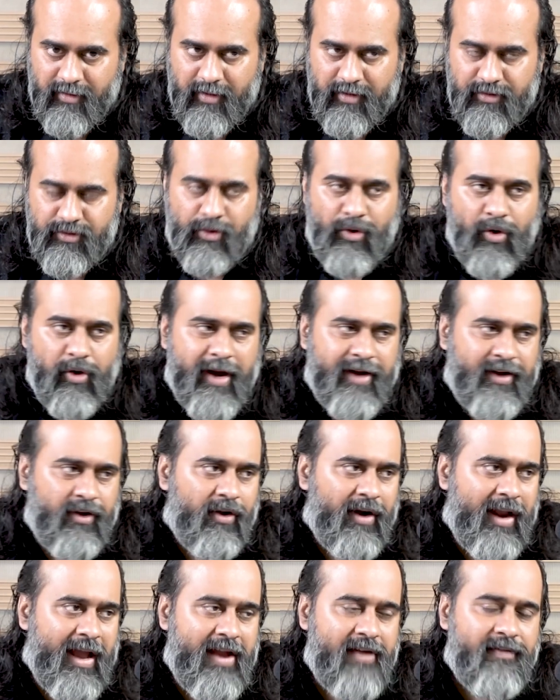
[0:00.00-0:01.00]
So look at
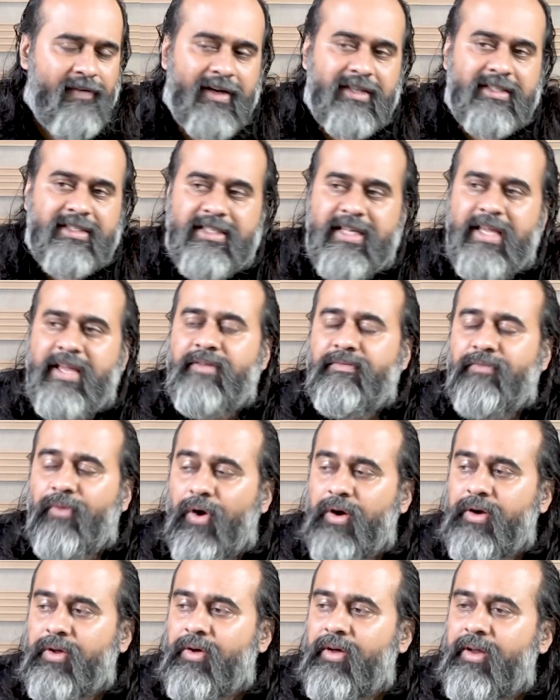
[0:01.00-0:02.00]
your life and see
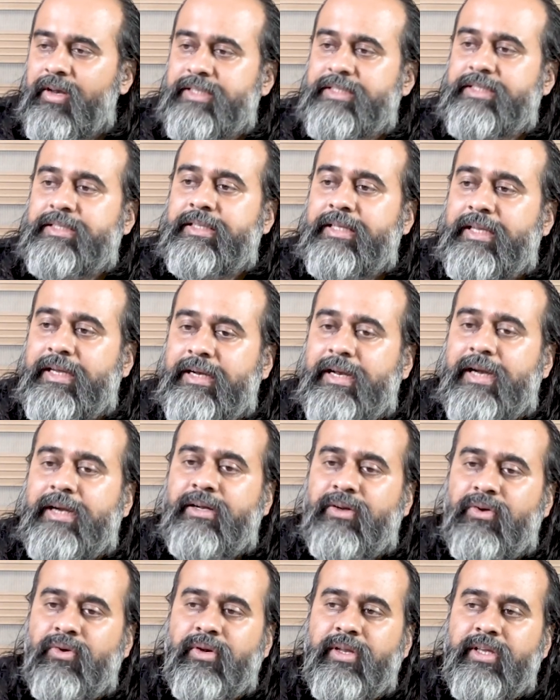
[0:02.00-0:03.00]
what all is
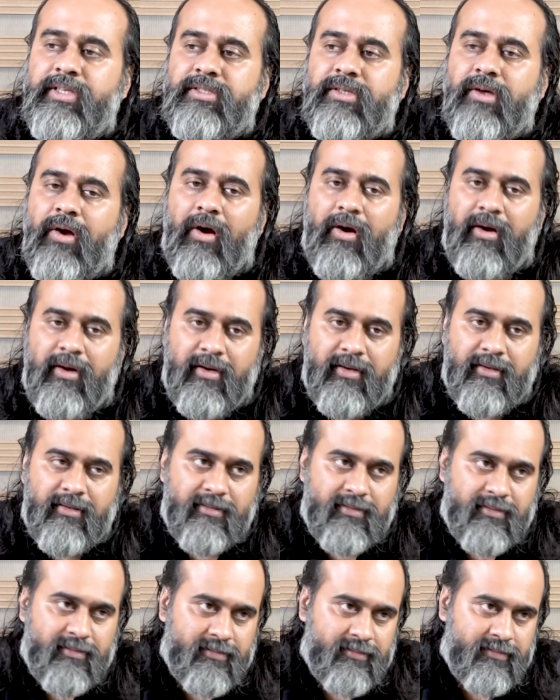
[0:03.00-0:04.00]
needed to reach God.
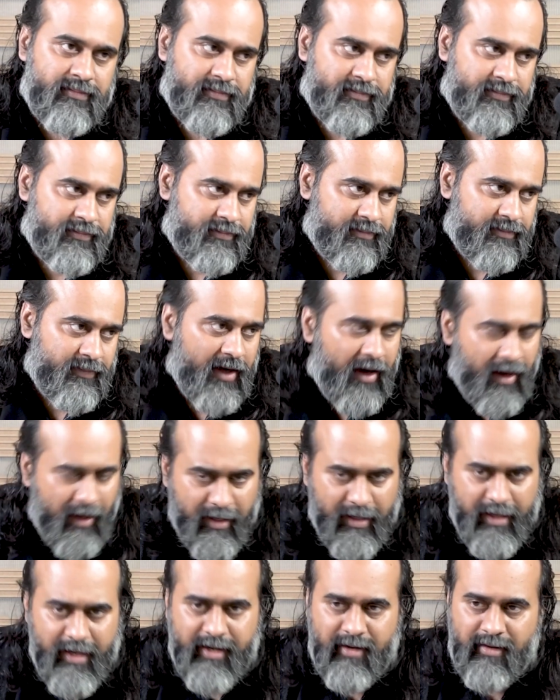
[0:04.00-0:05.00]

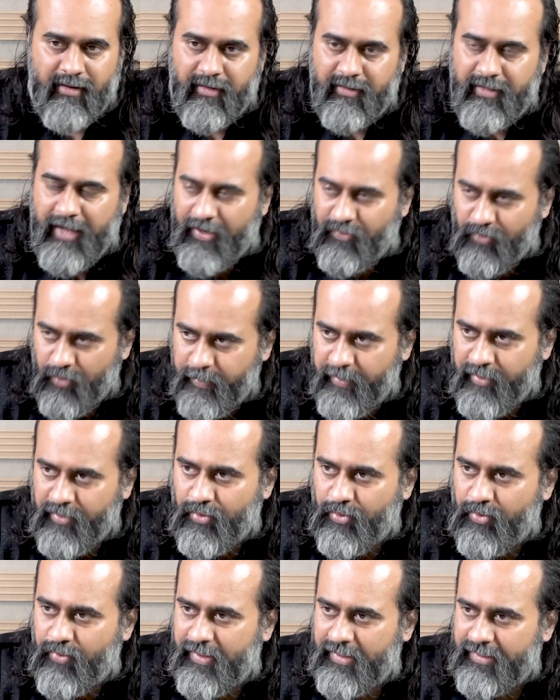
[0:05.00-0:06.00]
Earn it. That would be
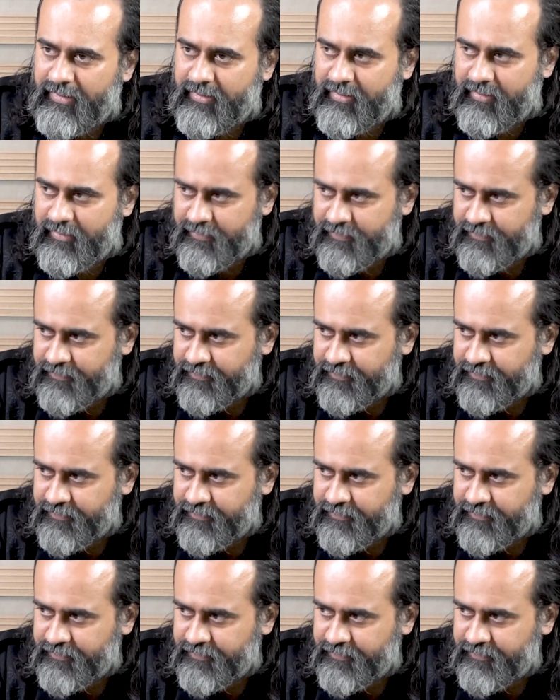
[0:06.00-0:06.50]
true wealth.